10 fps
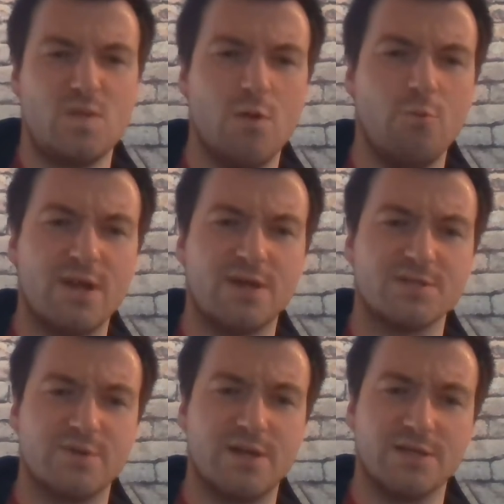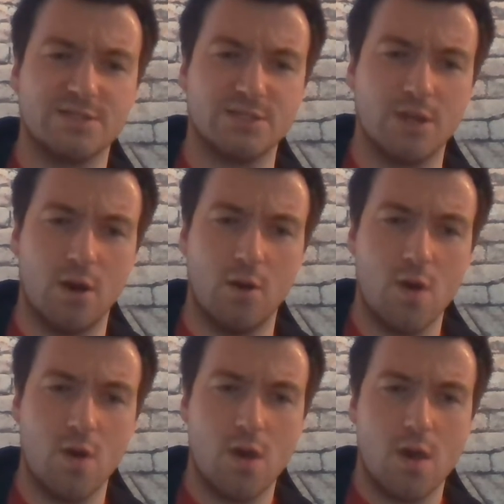What else?
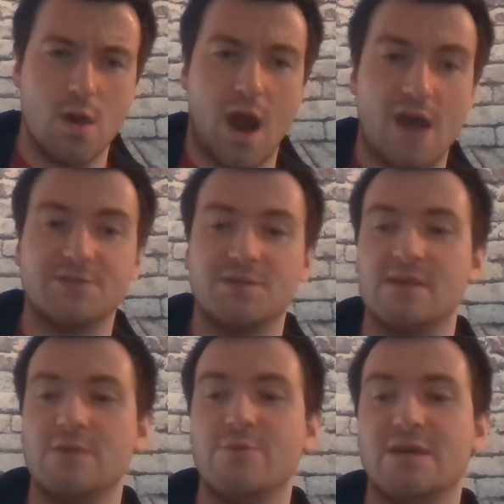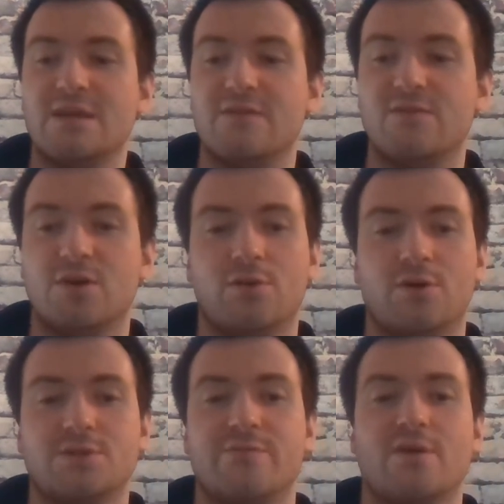So I also think we could give a good
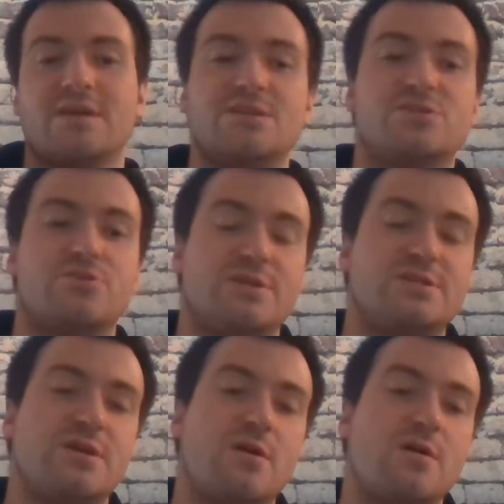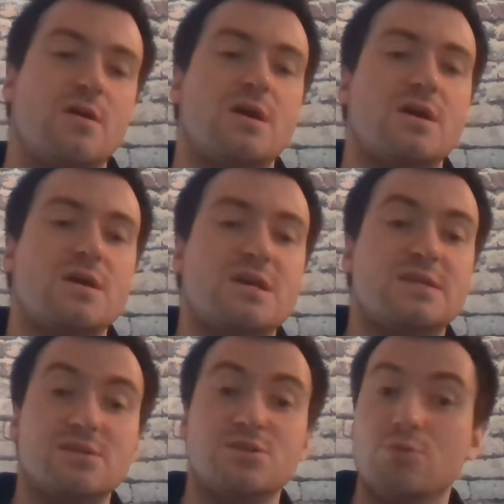look to Marquise Chris here. He
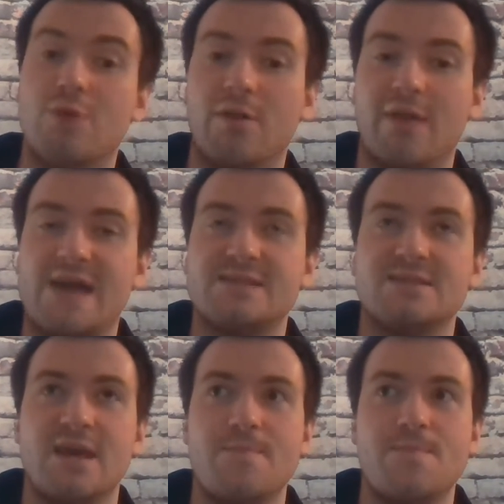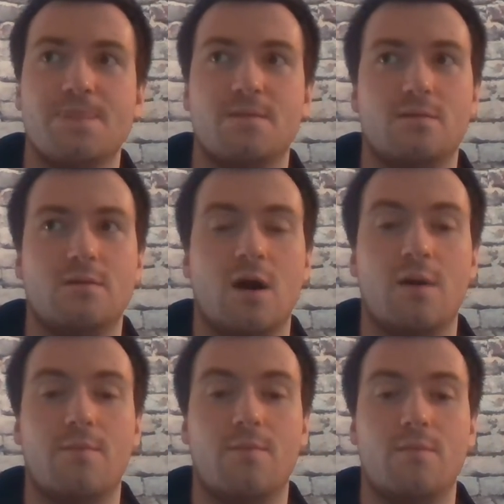didn't do well last game.
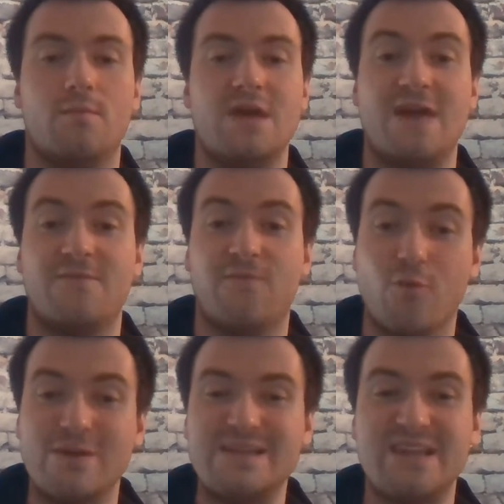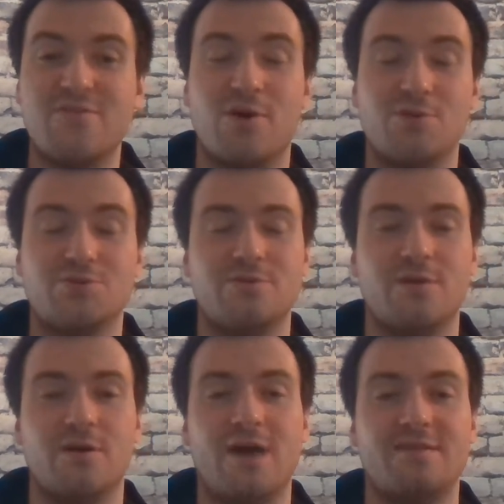At 4,700,
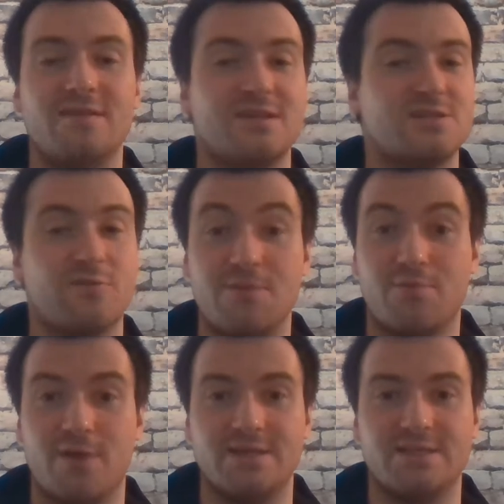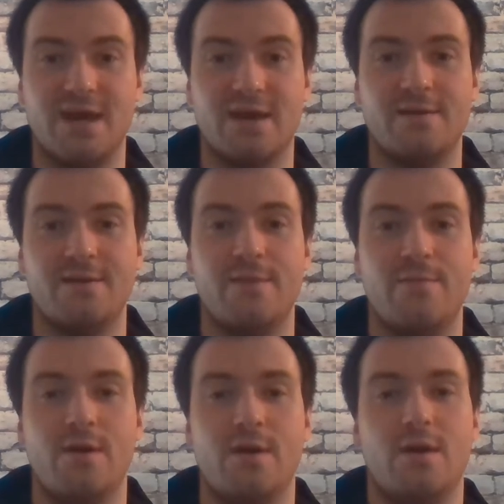though, I think that's a great price tag on him.